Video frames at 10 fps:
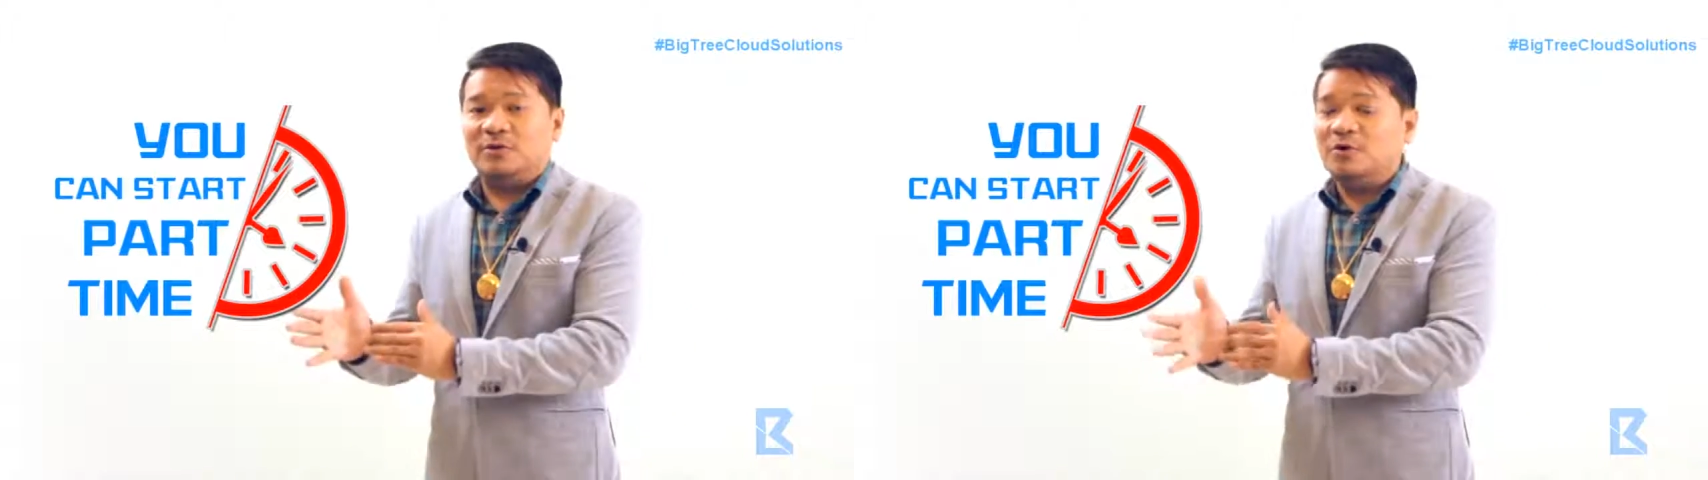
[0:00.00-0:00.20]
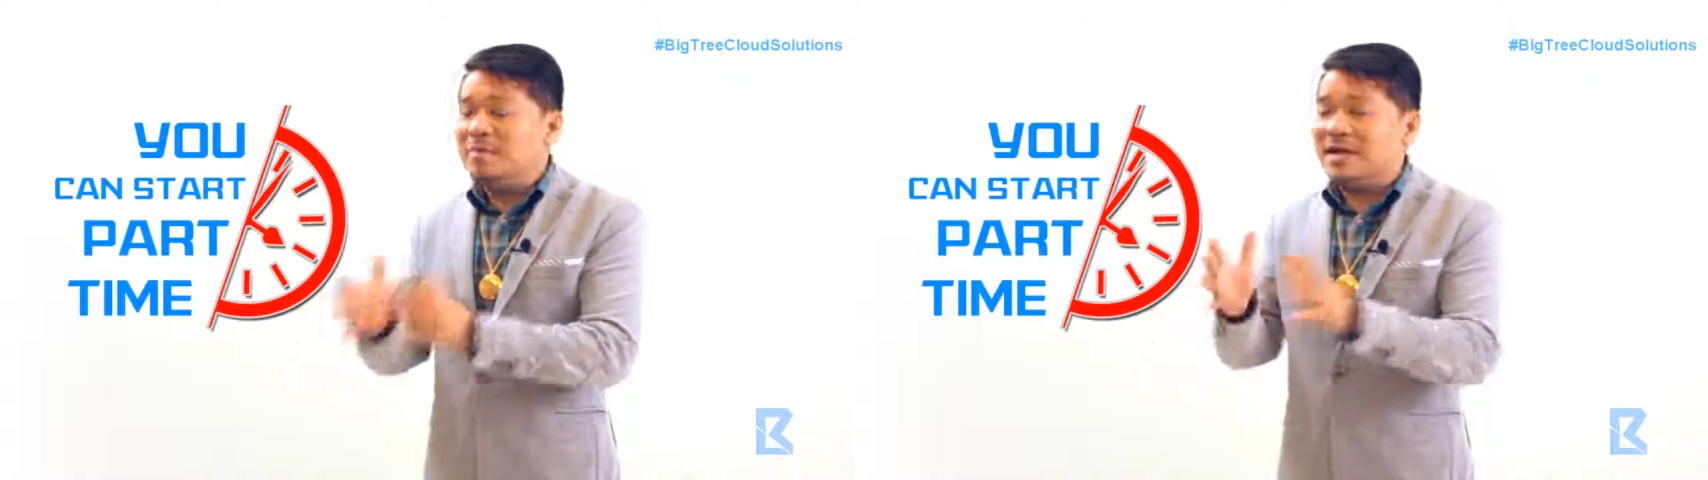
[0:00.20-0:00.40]

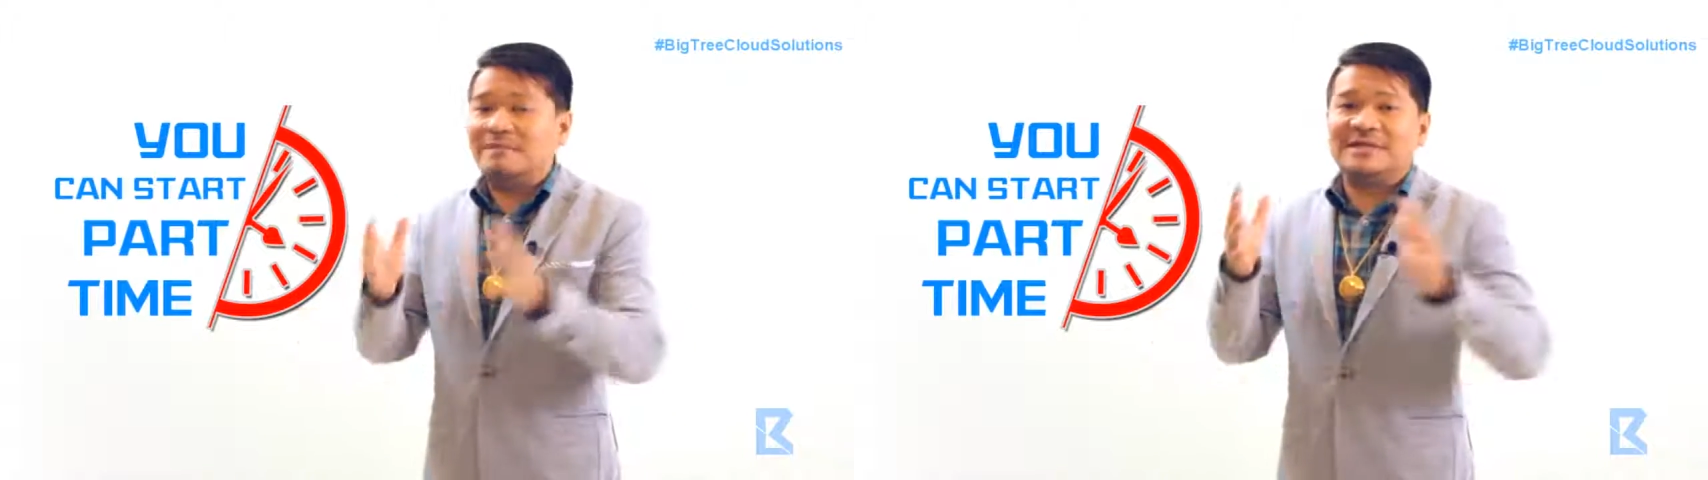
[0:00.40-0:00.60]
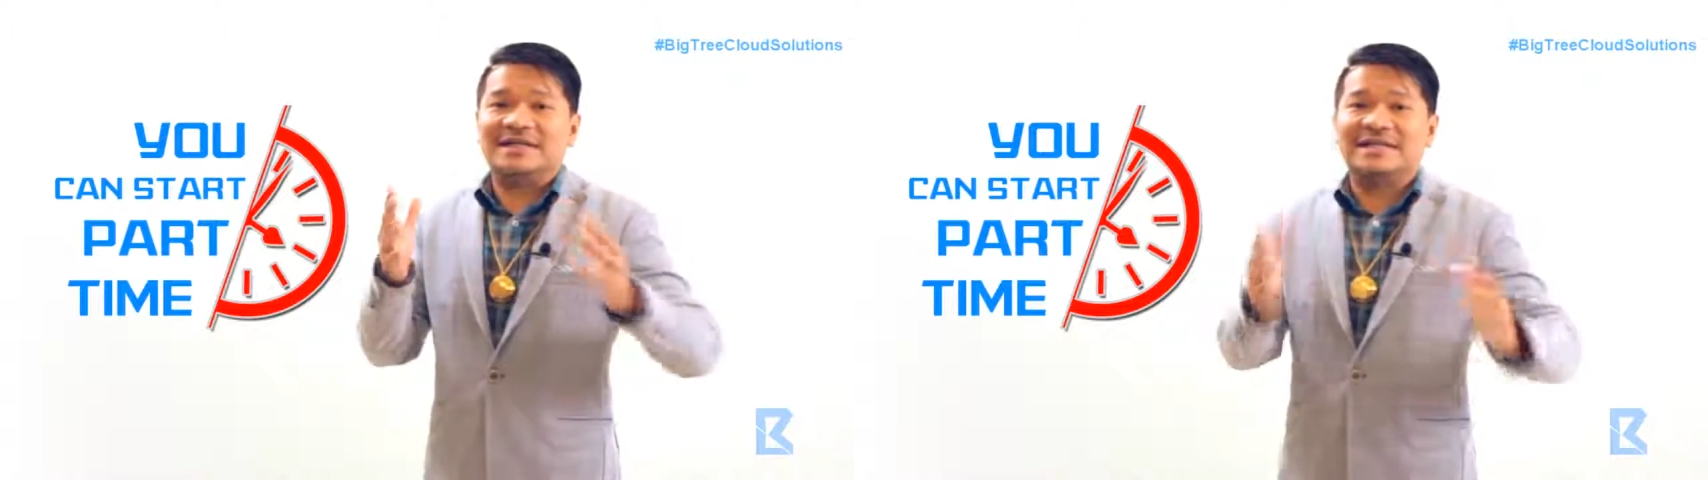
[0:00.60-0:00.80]
who
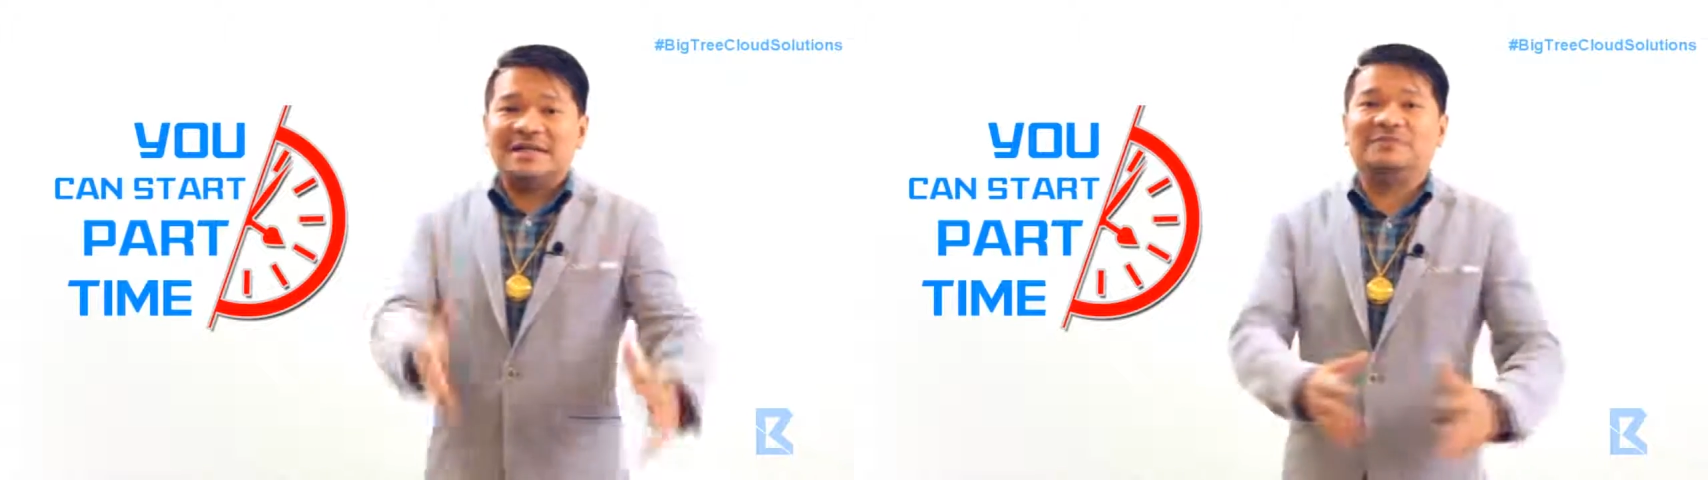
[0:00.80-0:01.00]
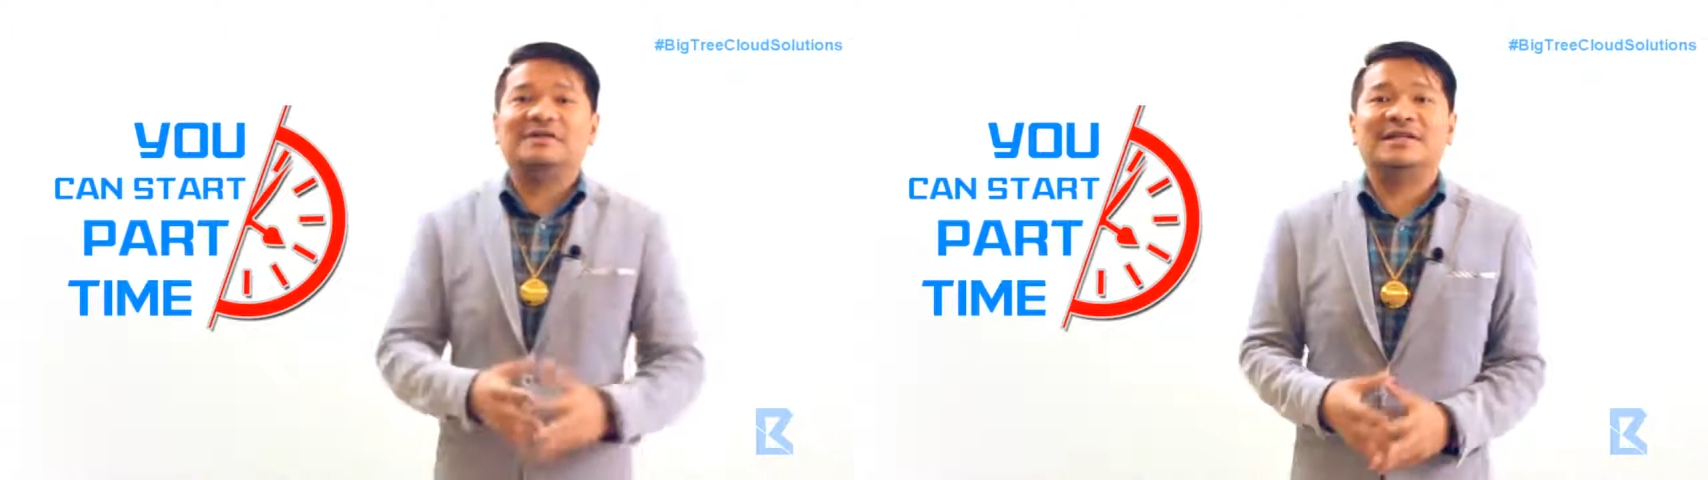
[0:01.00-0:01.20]
became
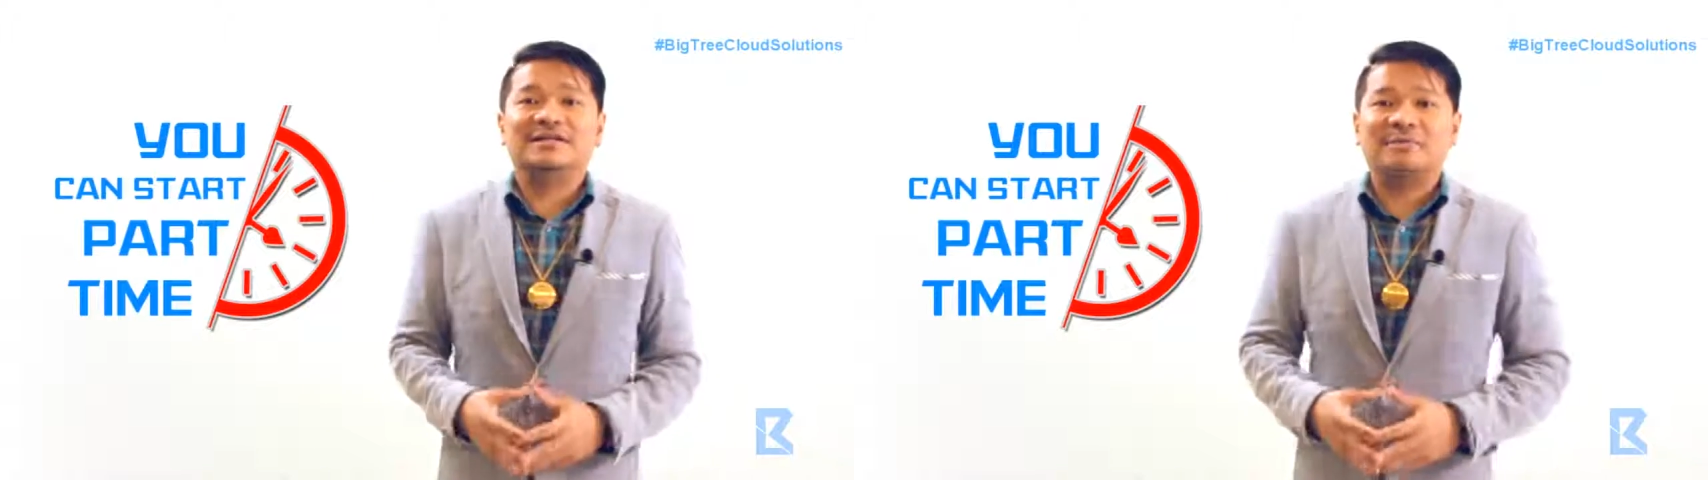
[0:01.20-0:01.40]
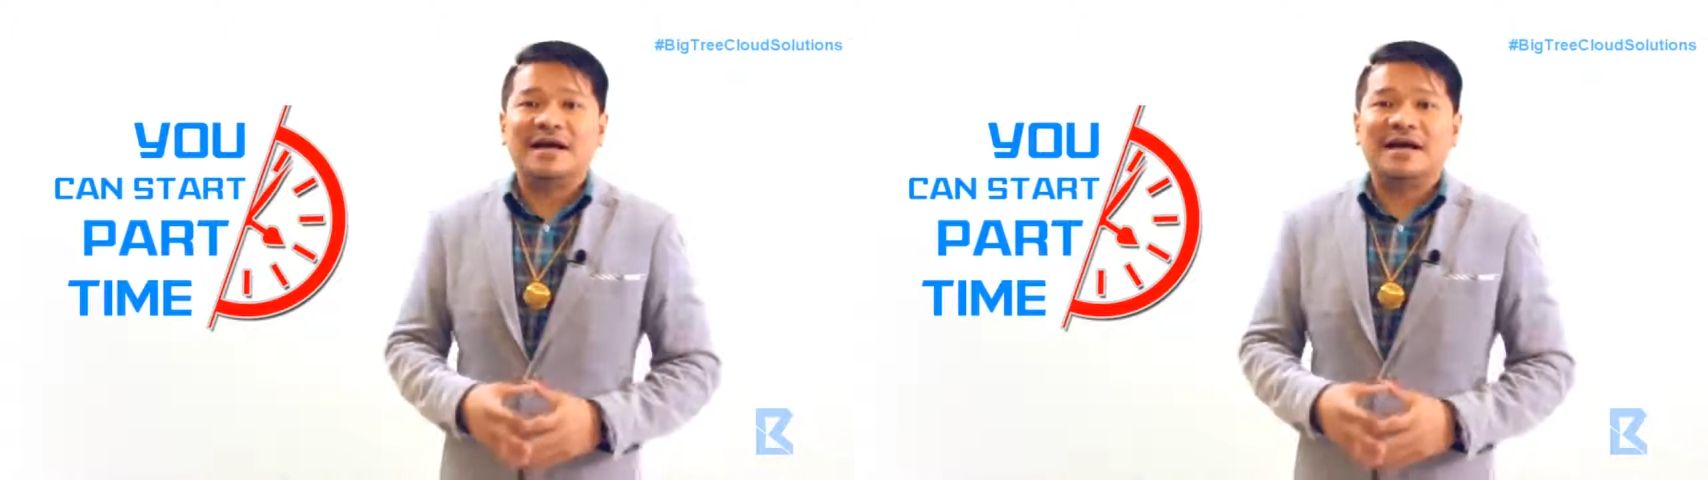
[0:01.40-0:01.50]
successful in this